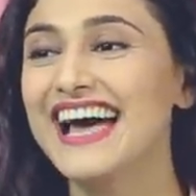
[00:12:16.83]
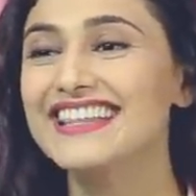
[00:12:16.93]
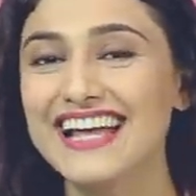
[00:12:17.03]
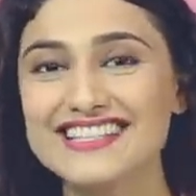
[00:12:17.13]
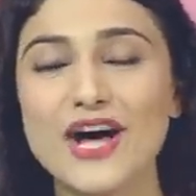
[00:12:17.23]

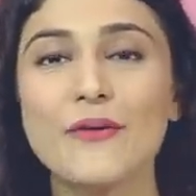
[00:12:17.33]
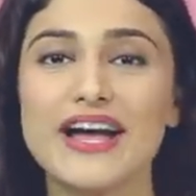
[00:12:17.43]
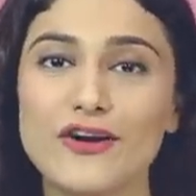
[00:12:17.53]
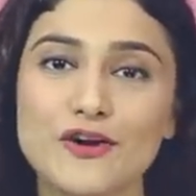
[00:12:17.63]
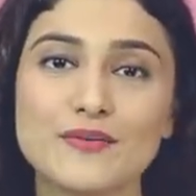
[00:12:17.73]
And that's how
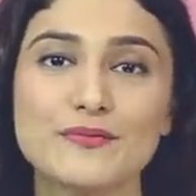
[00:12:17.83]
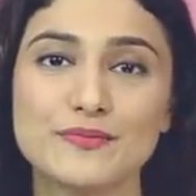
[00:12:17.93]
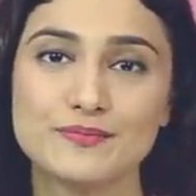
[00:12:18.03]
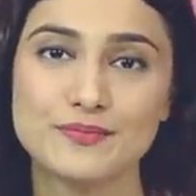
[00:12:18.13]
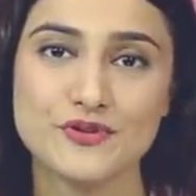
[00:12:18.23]
I got my
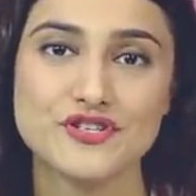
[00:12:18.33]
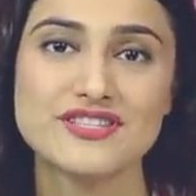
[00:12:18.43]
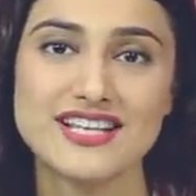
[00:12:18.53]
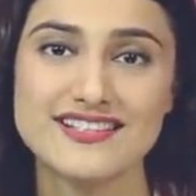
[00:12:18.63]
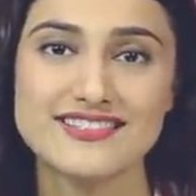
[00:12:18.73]

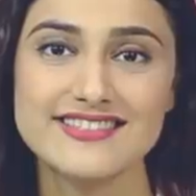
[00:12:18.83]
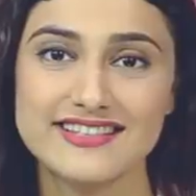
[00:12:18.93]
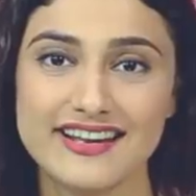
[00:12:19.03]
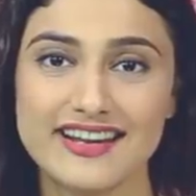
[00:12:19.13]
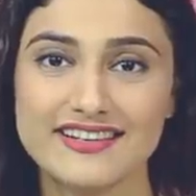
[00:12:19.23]
portion sizes
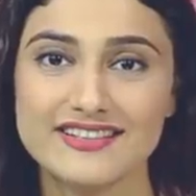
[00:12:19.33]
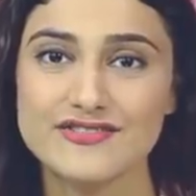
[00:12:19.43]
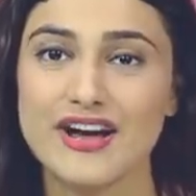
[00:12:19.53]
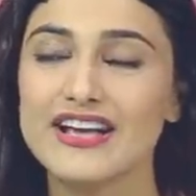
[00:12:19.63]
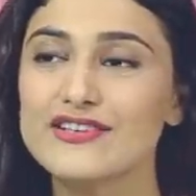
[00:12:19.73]
correct.
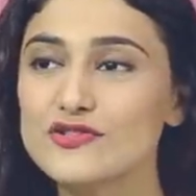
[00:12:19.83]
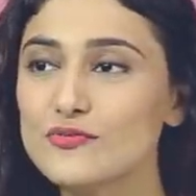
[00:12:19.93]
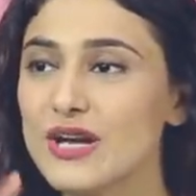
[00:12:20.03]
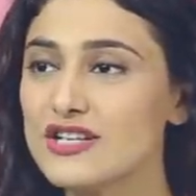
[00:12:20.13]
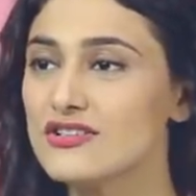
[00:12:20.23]
So I used
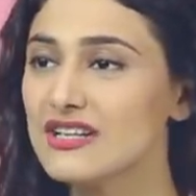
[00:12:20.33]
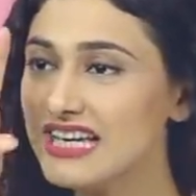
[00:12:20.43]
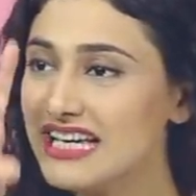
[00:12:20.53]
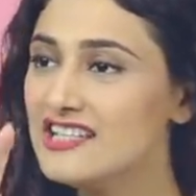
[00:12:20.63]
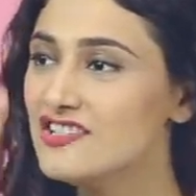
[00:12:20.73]
to measure
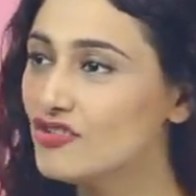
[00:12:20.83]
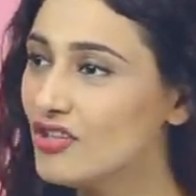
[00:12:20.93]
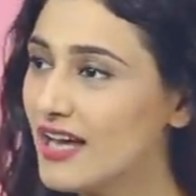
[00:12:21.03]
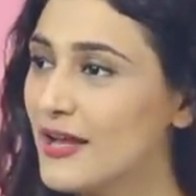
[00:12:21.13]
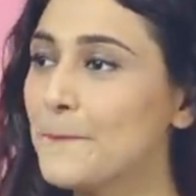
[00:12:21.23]
each
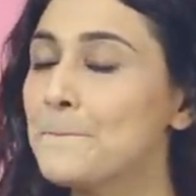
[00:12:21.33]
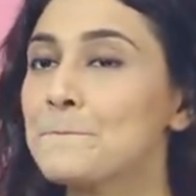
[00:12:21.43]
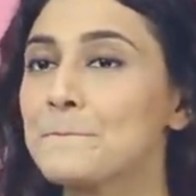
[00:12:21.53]
thing